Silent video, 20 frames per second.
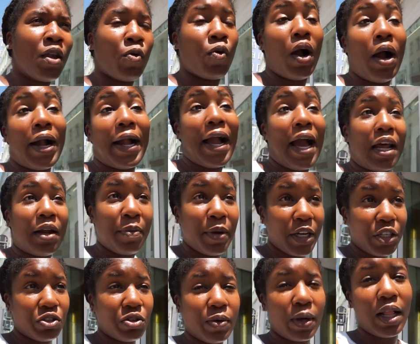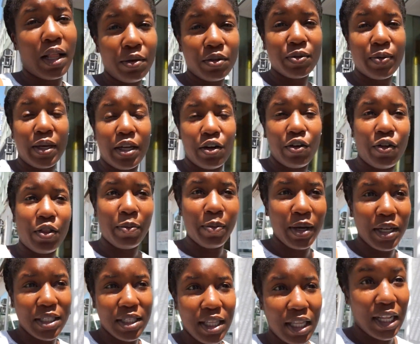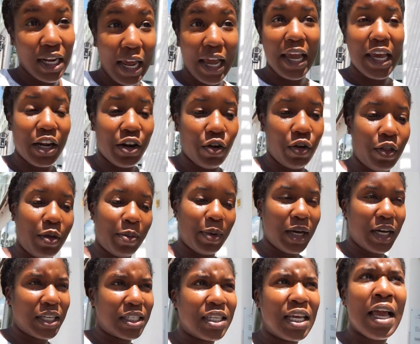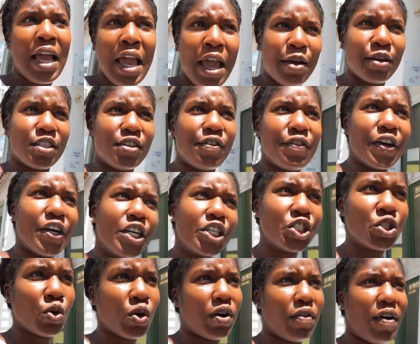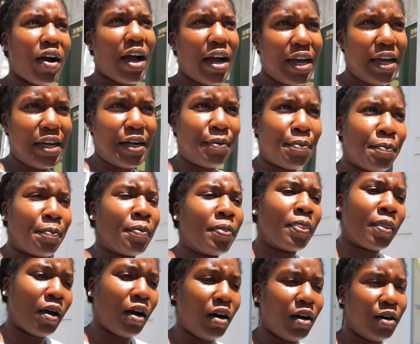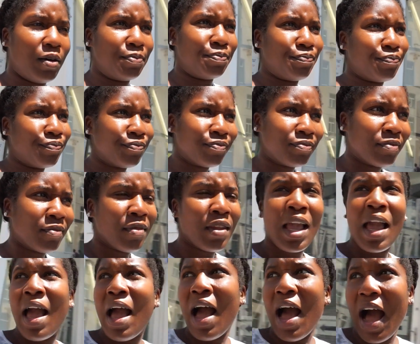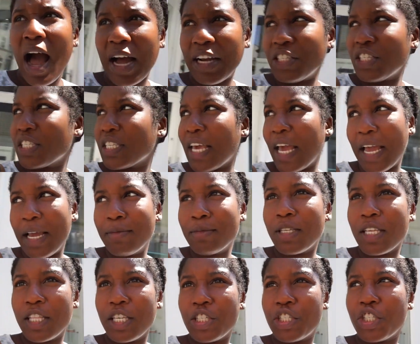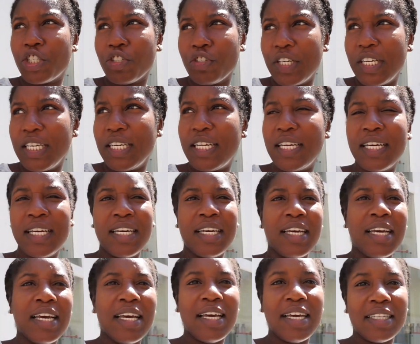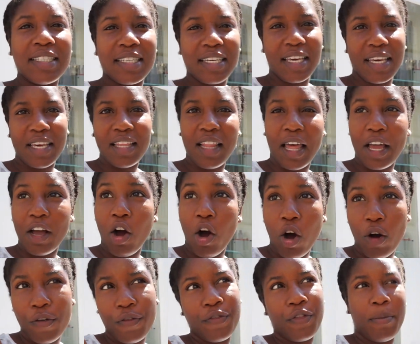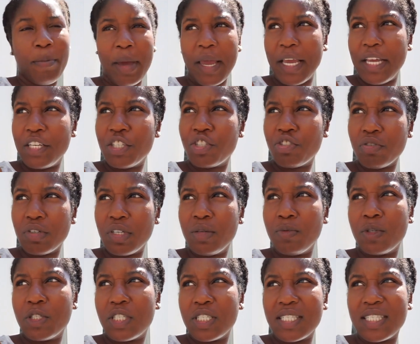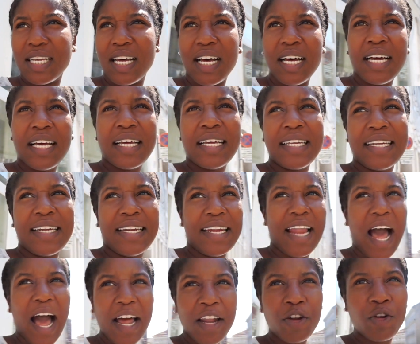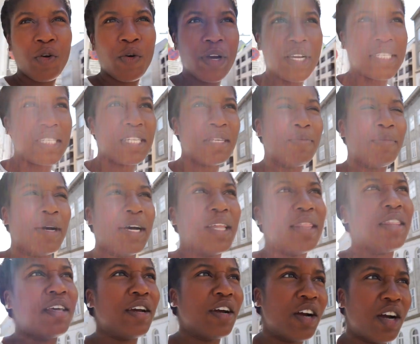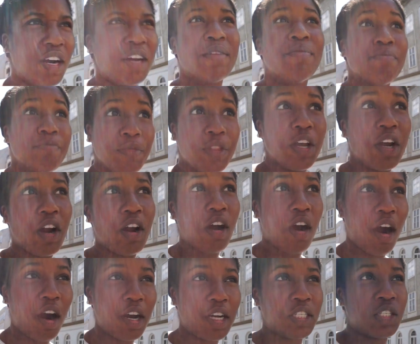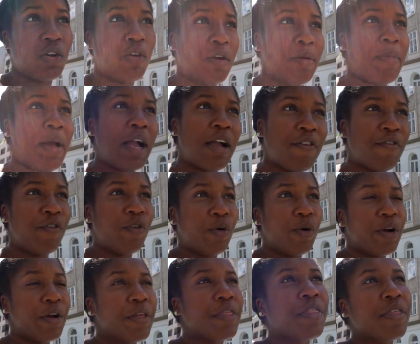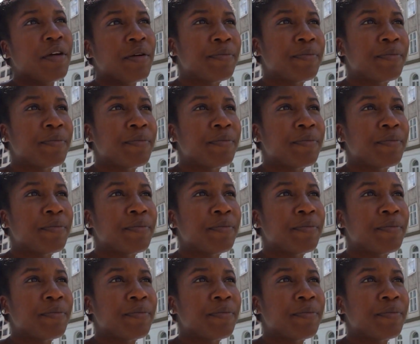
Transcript: Well, I got a pastry while I was waiting on the bus, and then I ate it on the bus. It's a very short ride. I just came to this street to get like off the main street, which is not noisy, but there are cars going back and forth.